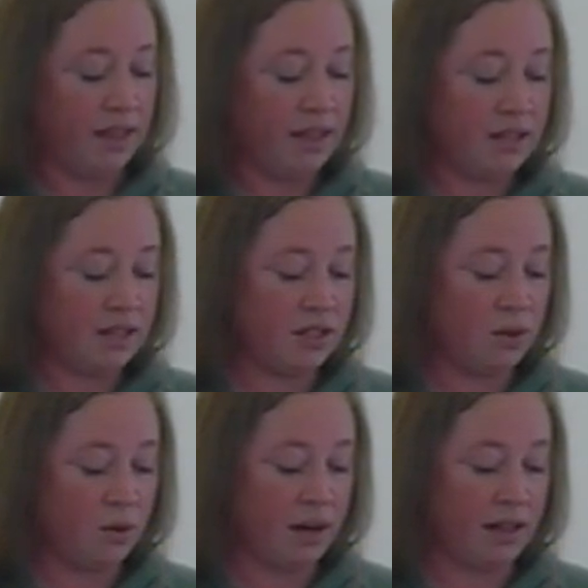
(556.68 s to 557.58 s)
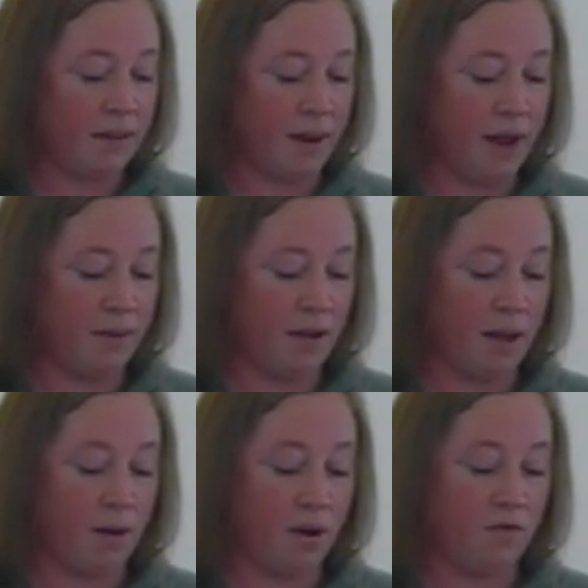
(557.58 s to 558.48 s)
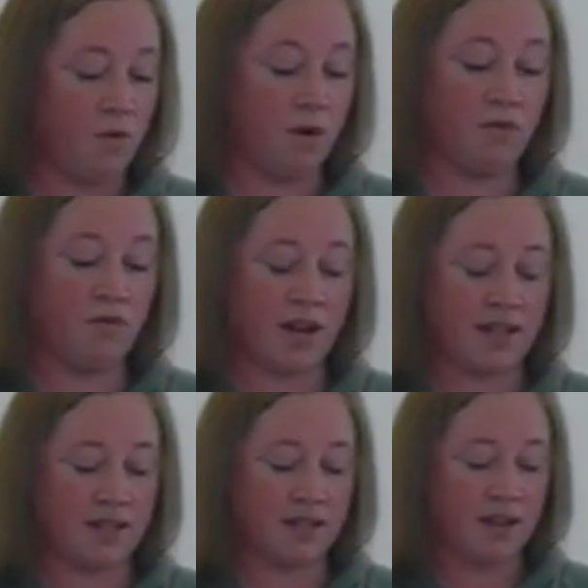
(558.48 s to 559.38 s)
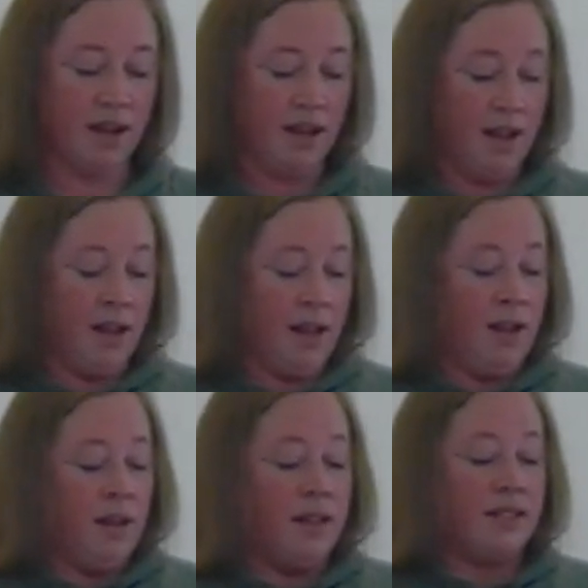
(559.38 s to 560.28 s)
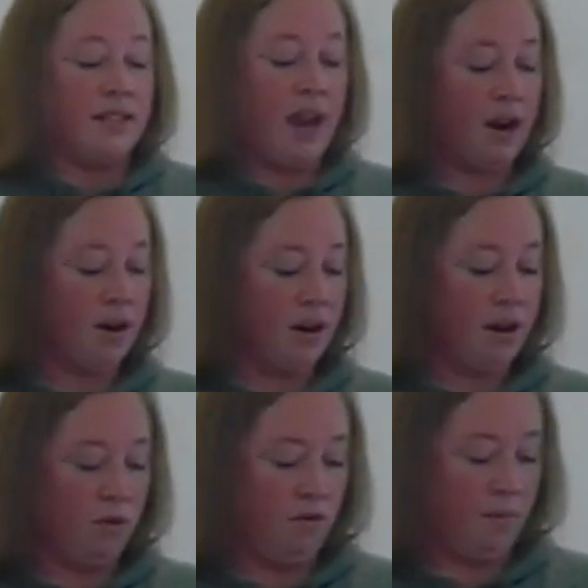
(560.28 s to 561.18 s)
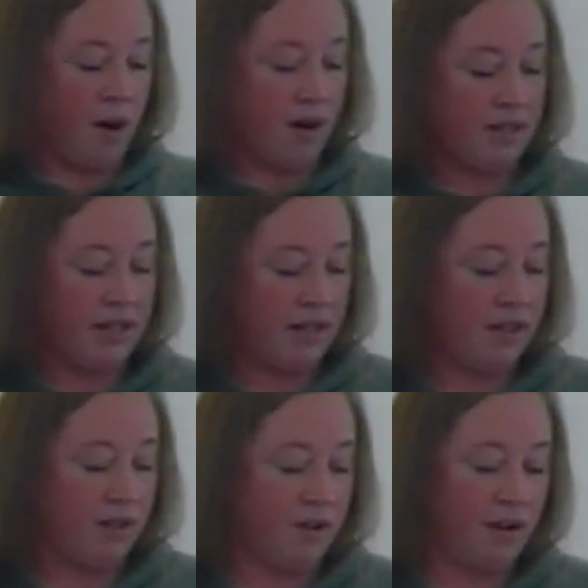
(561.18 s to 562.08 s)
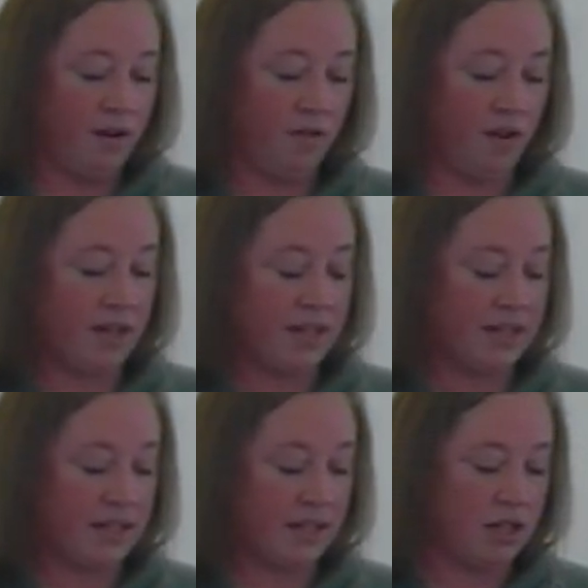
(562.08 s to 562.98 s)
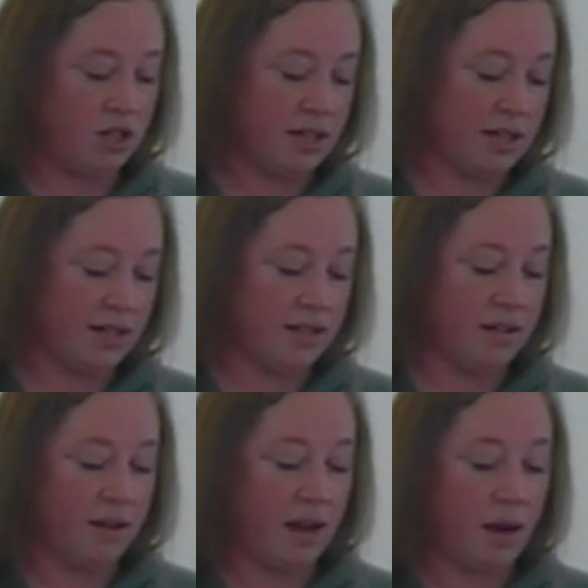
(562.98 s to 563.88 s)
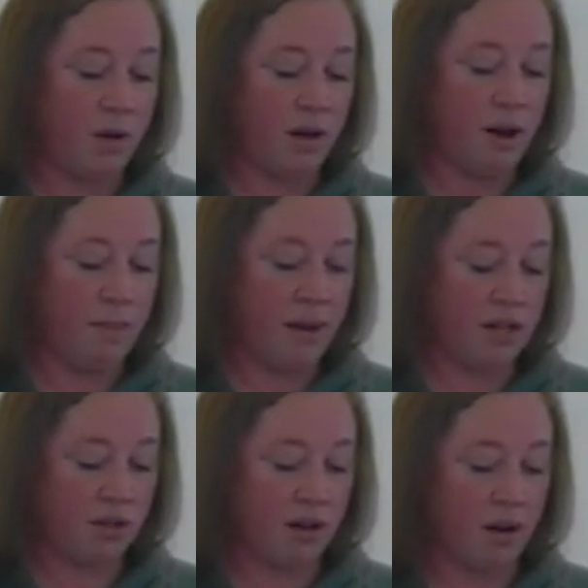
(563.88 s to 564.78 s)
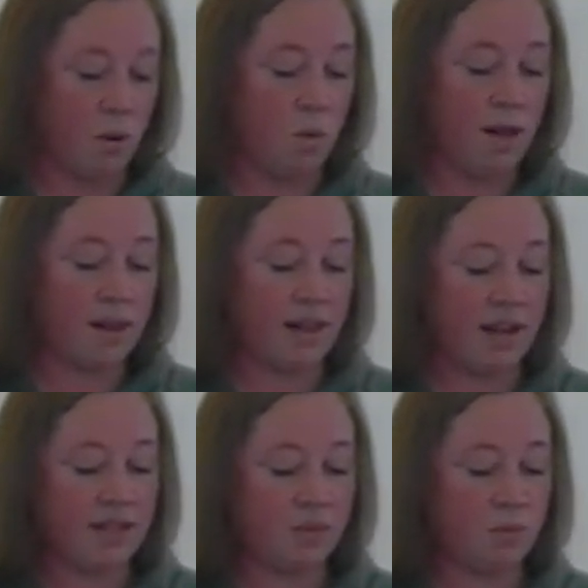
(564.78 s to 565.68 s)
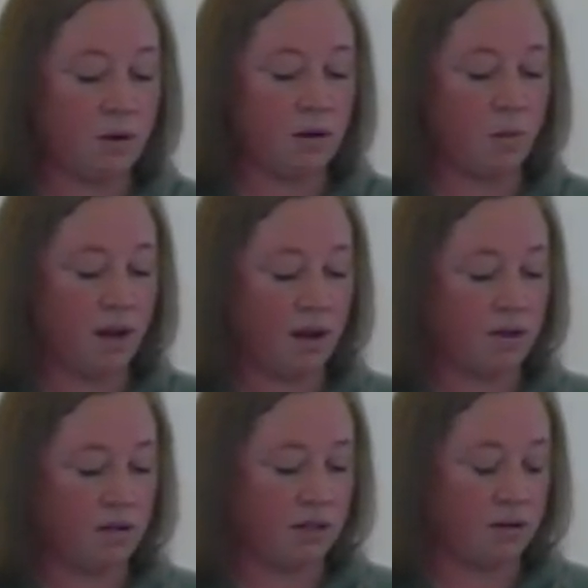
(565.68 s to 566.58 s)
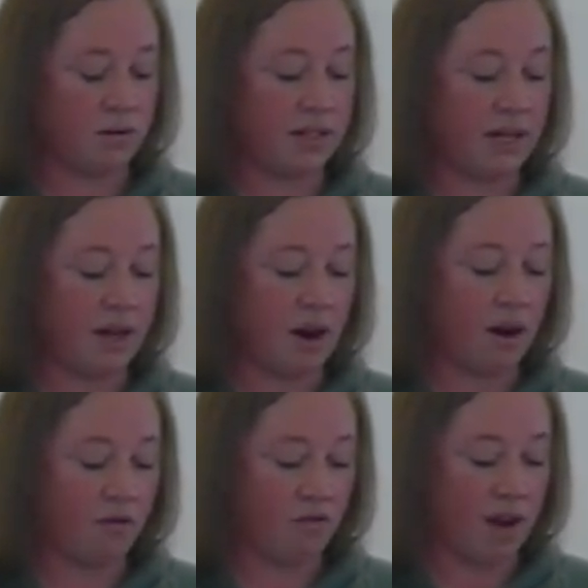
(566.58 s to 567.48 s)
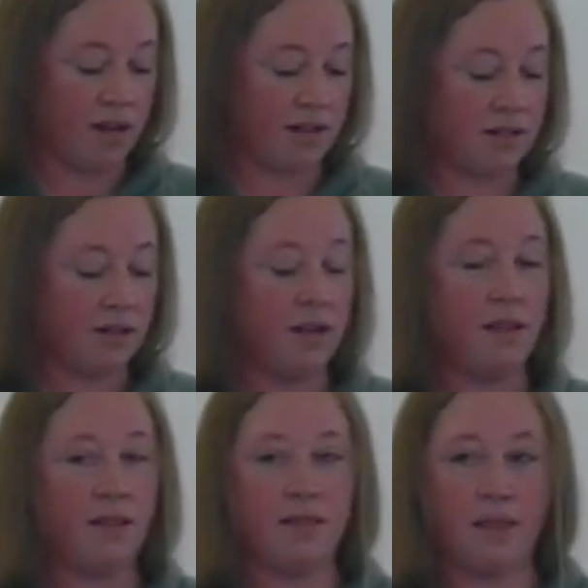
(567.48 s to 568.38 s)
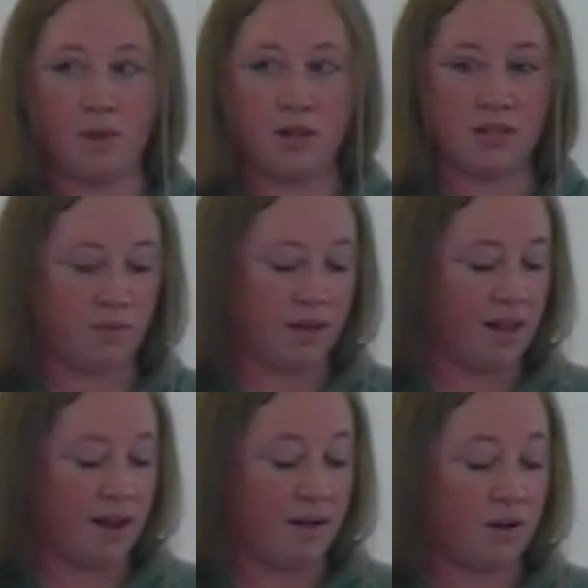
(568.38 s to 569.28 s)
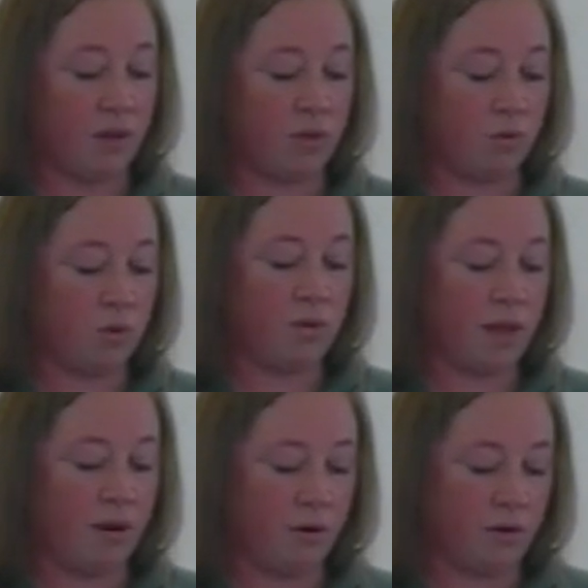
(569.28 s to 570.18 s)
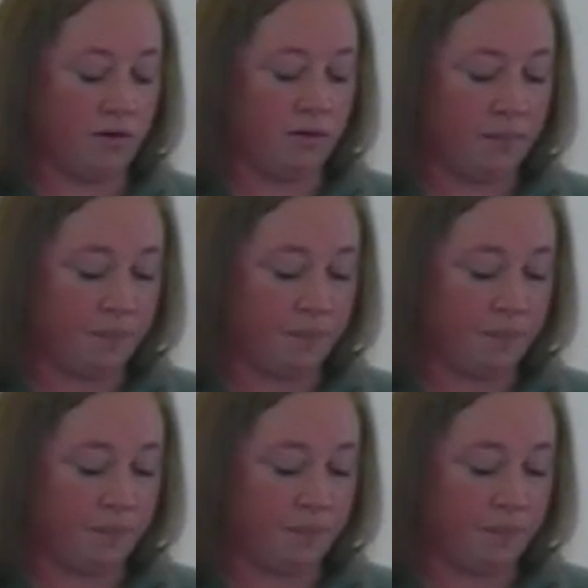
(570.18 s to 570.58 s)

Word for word: There's a story in the Bible about four friends tearing a roof apart to get their friend in to see Jesus. And we can all picture it. What lengths wouldn't we go to to get our friend, the person we loved, through that roof?